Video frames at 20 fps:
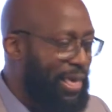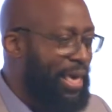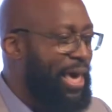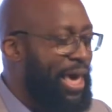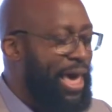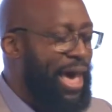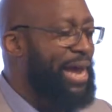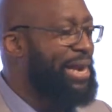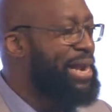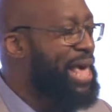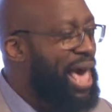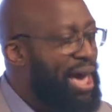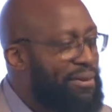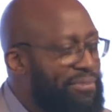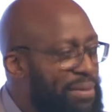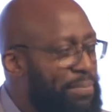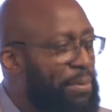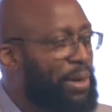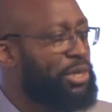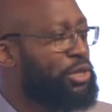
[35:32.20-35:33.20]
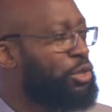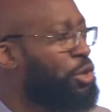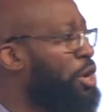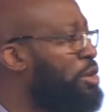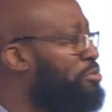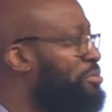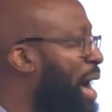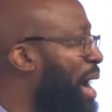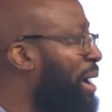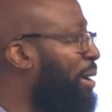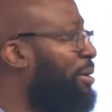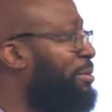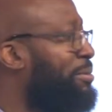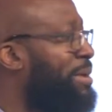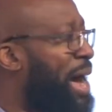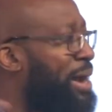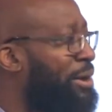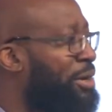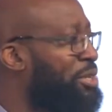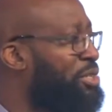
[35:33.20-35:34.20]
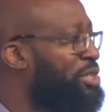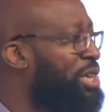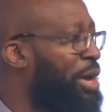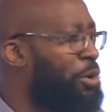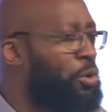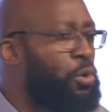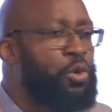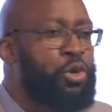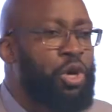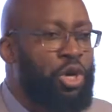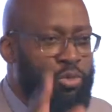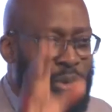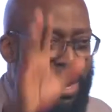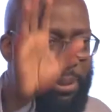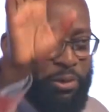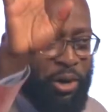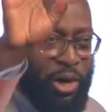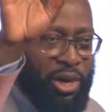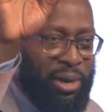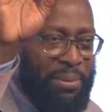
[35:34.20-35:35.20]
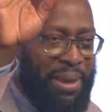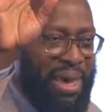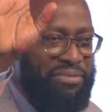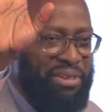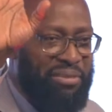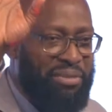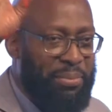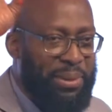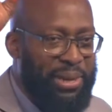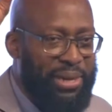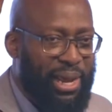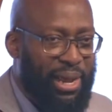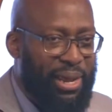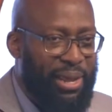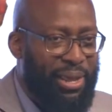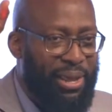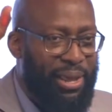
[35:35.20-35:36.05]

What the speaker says: and everybody's going round and round in a circle. Who knows what I'm talking about? Have you ever been there?